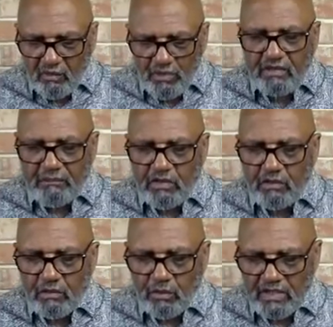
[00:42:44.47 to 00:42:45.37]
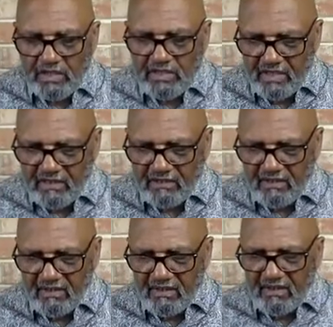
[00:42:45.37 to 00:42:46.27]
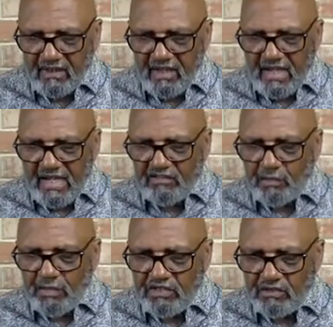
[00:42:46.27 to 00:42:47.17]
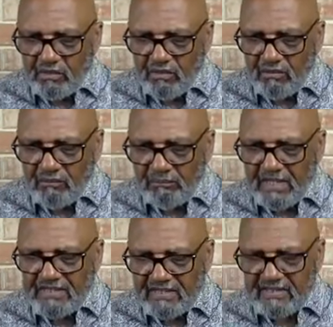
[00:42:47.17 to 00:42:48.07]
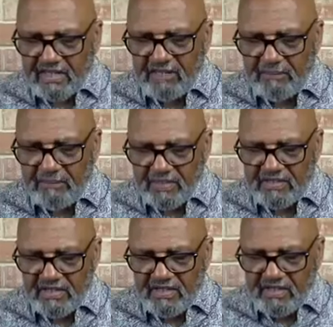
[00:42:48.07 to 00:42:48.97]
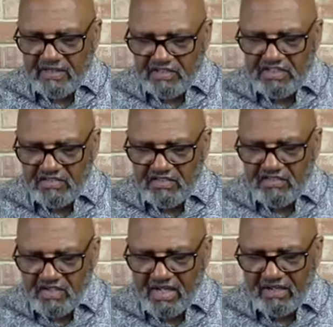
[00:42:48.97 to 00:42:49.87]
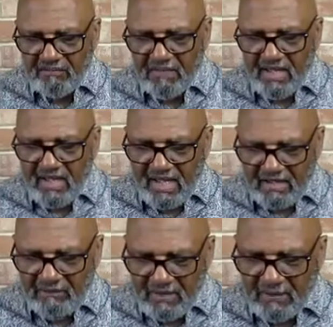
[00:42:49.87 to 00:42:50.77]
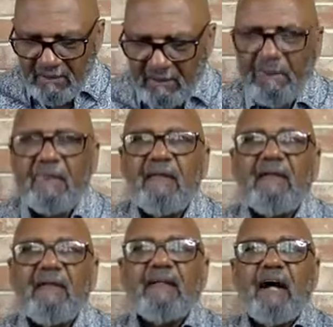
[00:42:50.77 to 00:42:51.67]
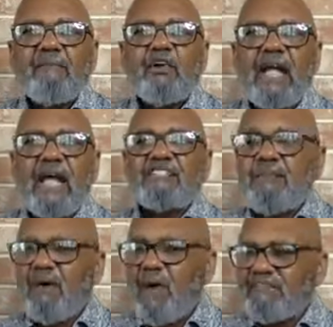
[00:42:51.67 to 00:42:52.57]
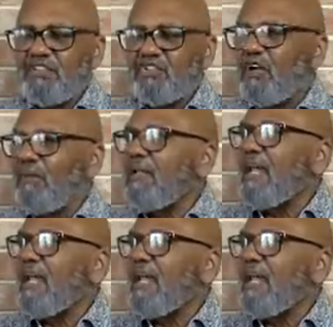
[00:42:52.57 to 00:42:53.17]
we commune with one another. And as we do, bless us and keep us. In Jesus' name, amen. I'm going to ask my wife to join me